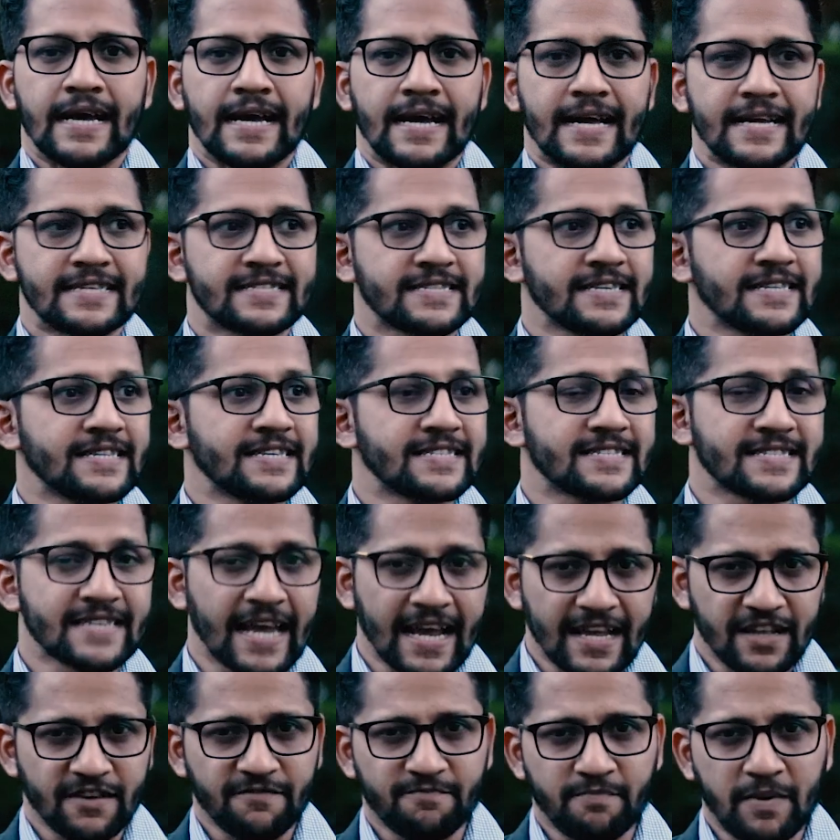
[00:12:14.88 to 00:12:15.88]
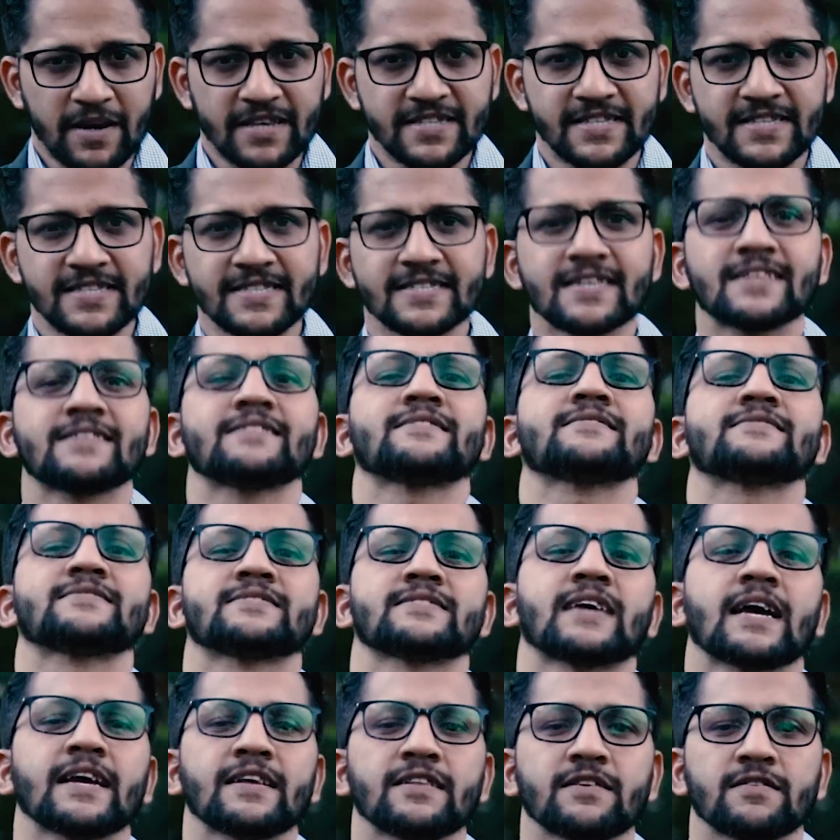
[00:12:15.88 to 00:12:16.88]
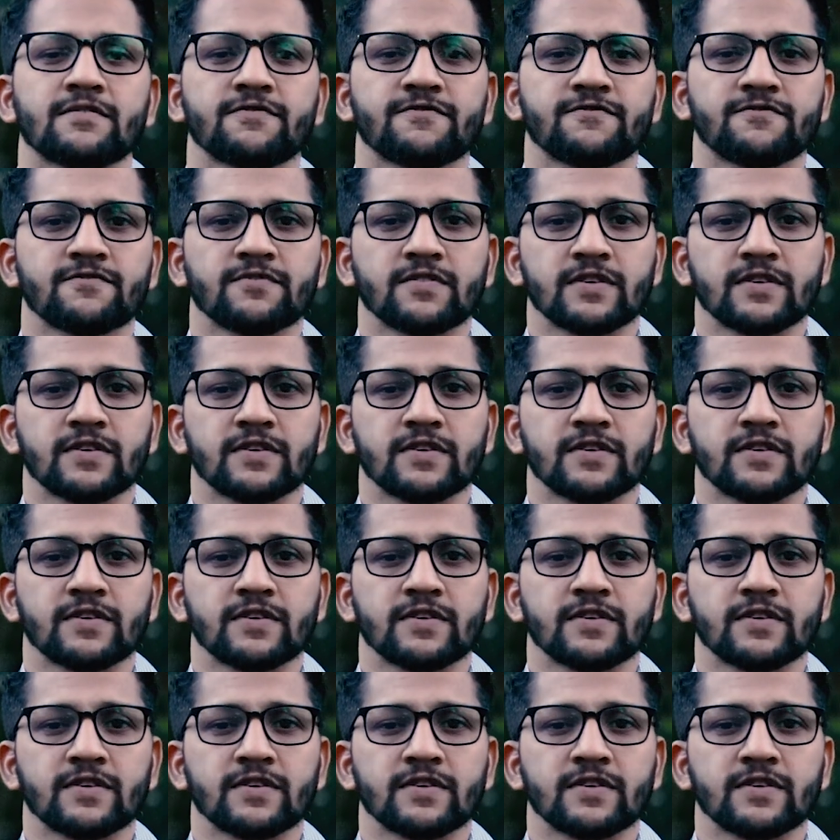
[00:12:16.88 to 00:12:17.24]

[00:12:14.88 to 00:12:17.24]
it's in the sign of Pisces and the sign of